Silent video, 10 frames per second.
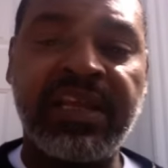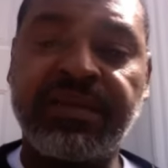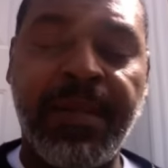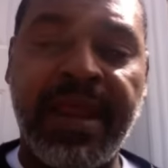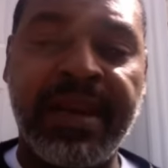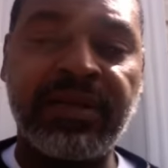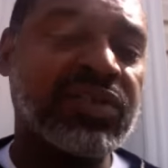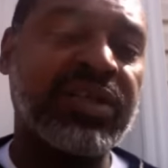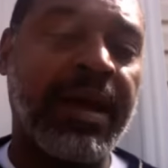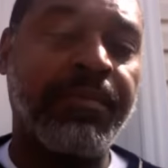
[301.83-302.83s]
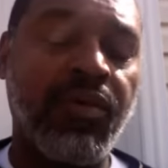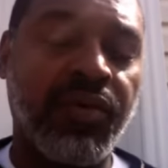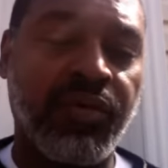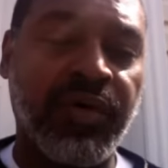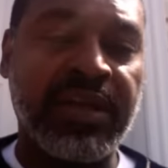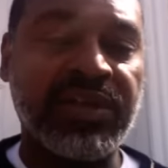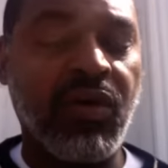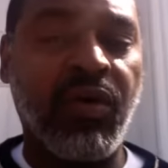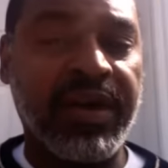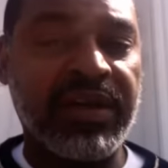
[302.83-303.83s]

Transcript: Hispanics. It's not Puerto Ricans going